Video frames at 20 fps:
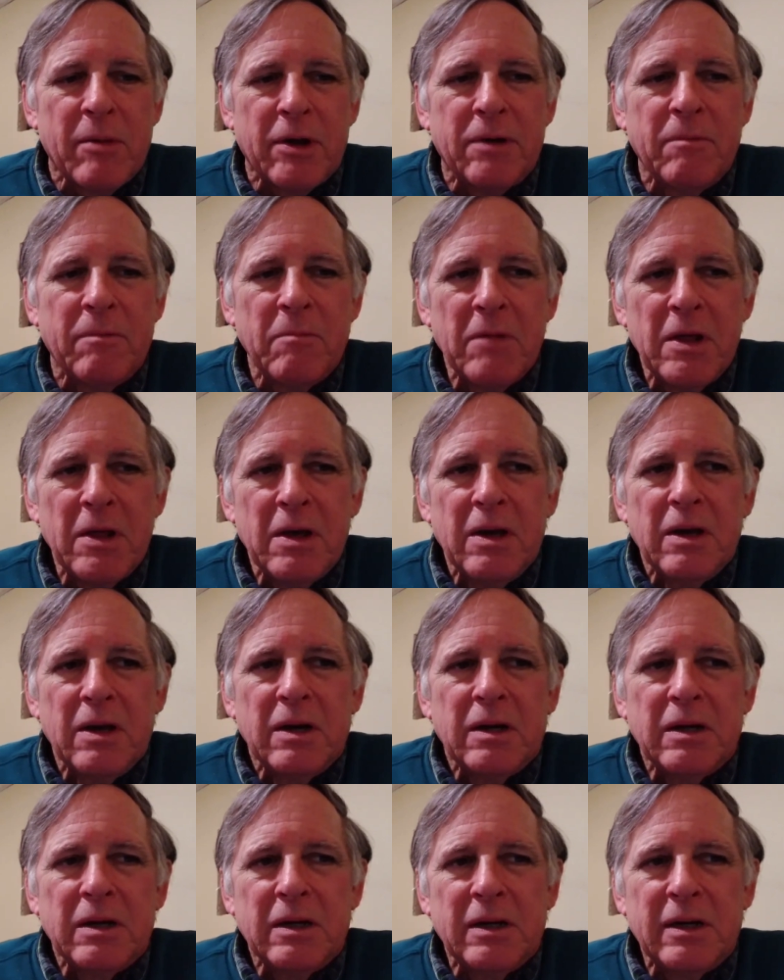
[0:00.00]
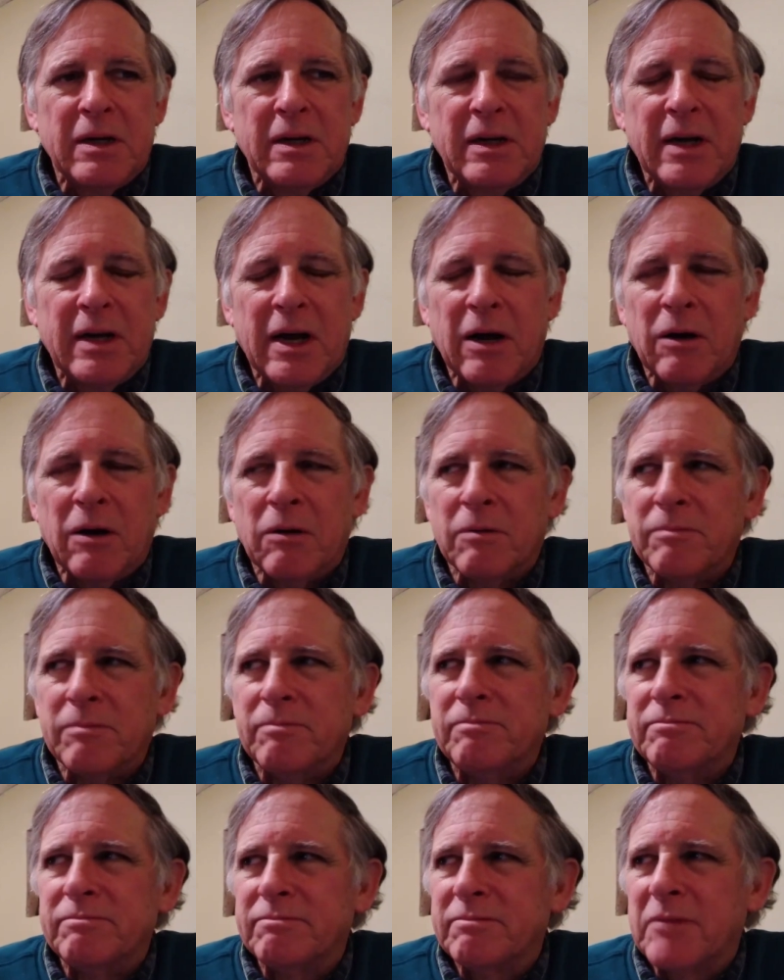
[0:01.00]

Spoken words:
and how